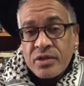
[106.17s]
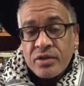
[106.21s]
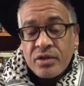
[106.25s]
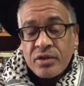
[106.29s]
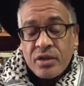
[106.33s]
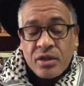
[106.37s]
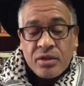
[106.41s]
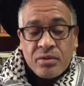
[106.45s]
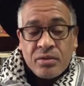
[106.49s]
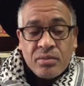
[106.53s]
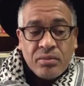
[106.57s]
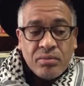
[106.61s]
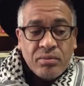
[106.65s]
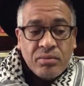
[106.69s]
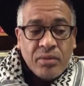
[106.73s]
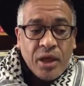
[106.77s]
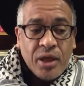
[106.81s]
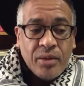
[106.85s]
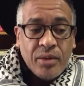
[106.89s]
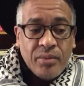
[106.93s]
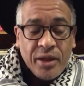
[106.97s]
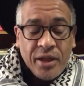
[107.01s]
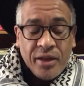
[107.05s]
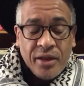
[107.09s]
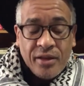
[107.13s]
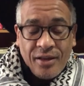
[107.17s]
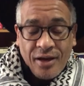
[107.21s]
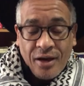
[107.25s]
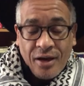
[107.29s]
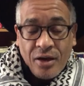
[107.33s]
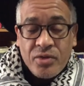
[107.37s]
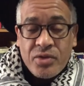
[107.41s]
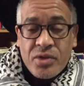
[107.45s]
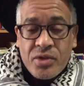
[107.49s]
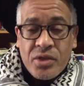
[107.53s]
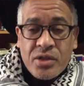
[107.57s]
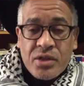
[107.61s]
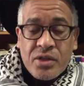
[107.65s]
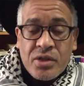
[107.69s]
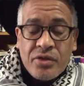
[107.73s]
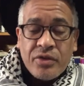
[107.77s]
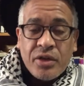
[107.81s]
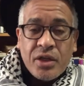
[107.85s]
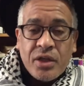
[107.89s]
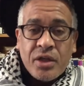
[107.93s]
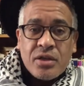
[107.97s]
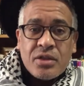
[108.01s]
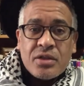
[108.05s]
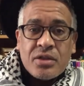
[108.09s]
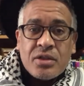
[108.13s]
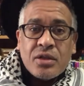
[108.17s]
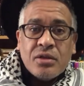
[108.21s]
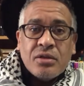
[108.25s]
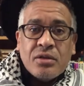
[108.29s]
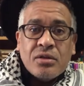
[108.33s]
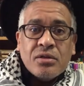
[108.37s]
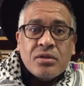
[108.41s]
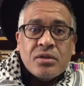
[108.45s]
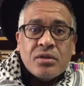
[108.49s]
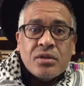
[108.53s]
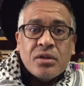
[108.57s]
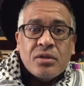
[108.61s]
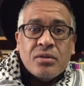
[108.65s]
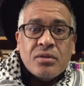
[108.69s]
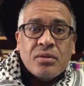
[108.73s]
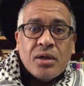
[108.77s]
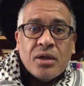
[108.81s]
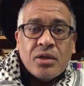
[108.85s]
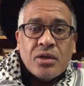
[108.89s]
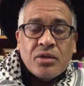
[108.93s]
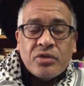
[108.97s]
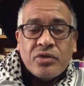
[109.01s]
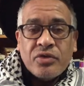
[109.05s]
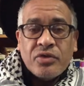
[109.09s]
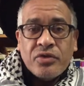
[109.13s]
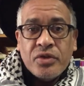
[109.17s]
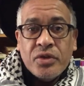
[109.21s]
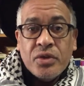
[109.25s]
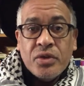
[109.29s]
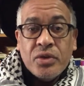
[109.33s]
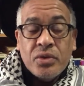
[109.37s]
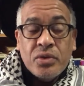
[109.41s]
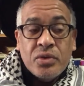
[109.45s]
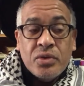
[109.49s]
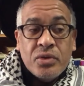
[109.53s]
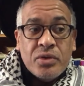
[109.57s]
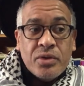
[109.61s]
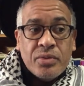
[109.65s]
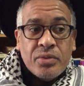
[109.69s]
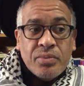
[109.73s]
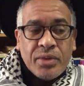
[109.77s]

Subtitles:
that may be thousands of years old around food,